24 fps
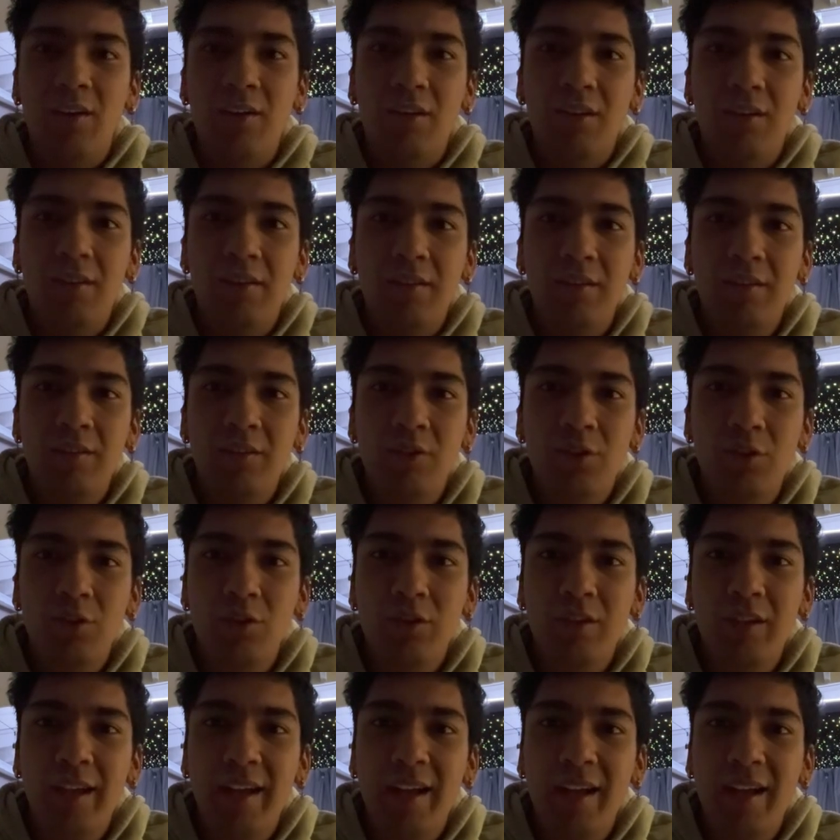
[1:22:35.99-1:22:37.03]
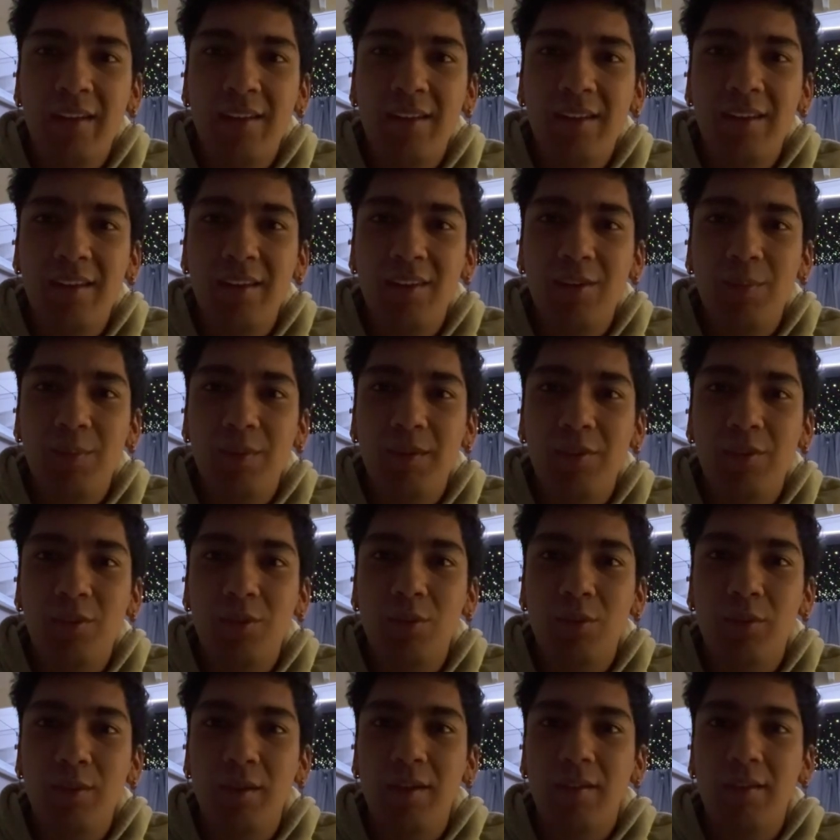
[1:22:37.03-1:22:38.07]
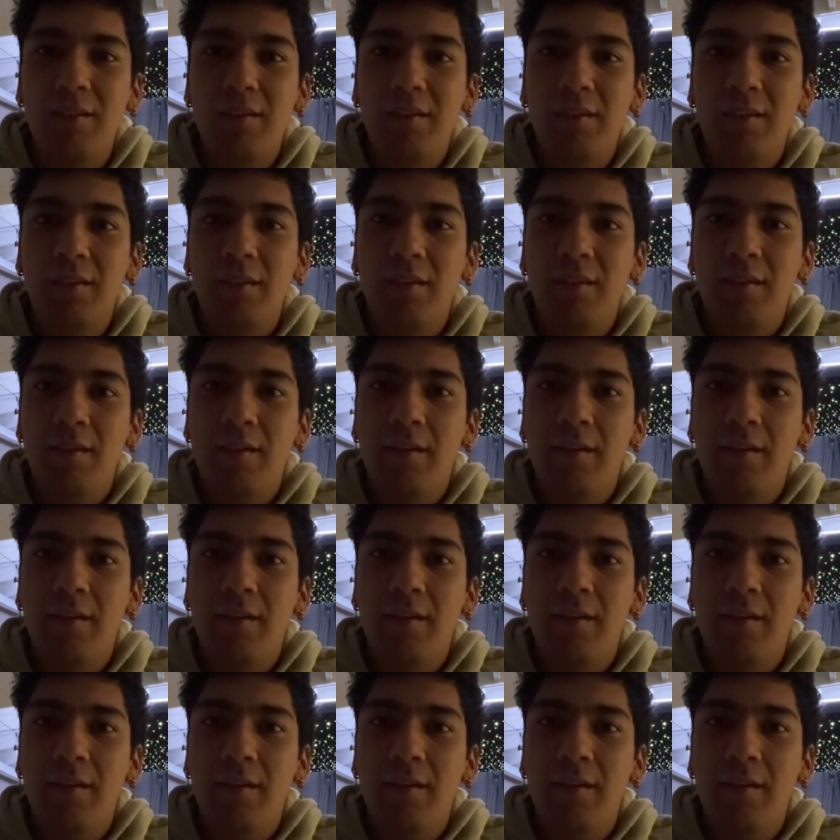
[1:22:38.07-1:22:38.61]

out turtleneck, I think. It's been two weeks.